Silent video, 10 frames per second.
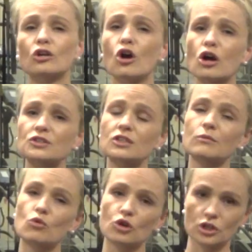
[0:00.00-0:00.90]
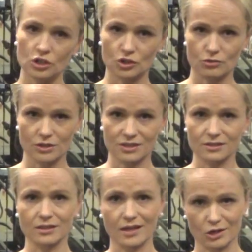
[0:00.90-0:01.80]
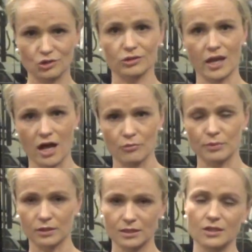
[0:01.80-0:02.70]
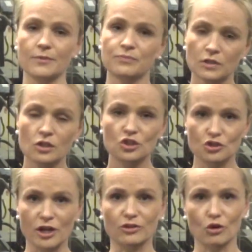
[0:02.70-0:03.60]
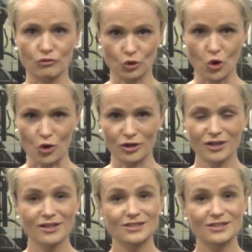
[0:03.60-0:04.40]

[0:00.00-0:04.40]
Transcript: causing more injuries than actually helping the strength of your core.